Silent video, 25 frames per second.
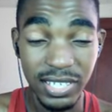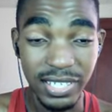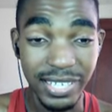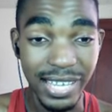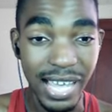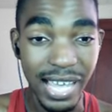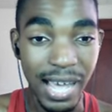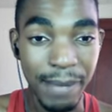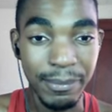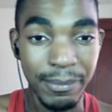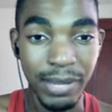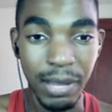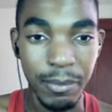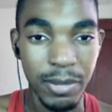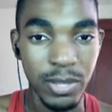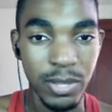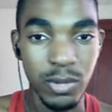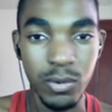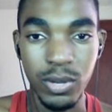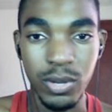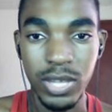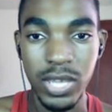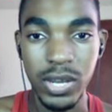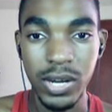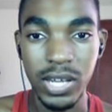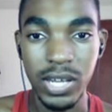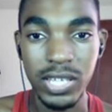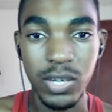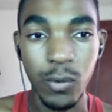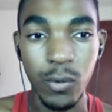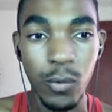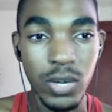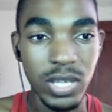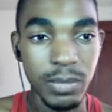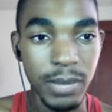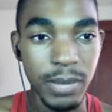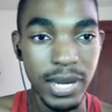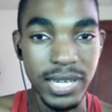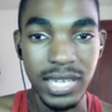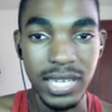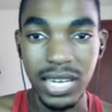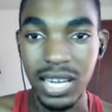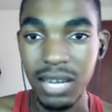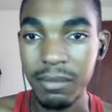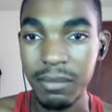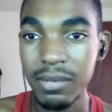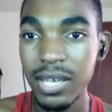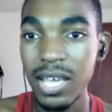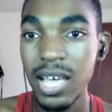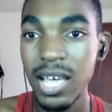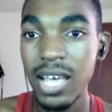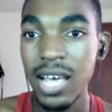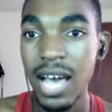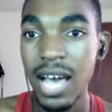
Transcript: Yeah, I'm not be doing it. That's a waste of my time.